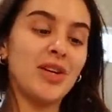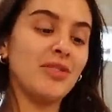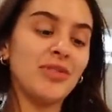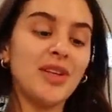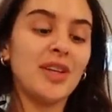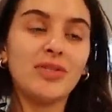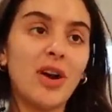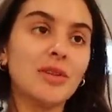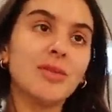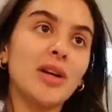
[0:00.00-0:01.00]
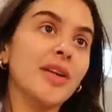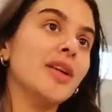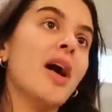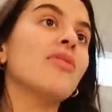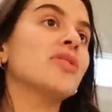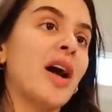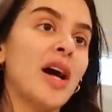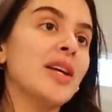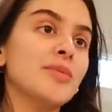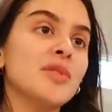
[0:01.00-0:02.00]
I feel like I've talked about it enough
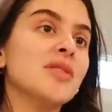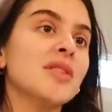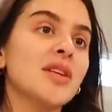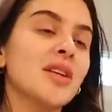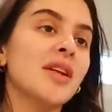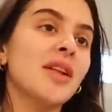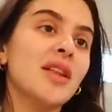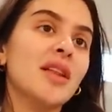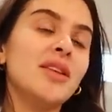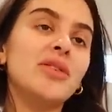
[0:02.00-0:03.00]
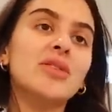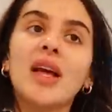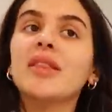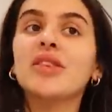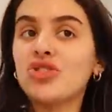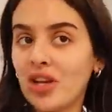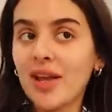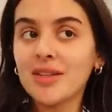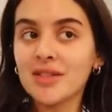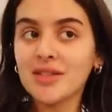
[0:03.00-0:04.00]
times that you get the
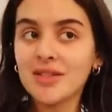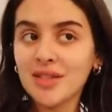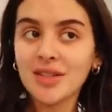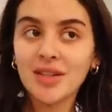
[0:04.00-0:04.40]
gist.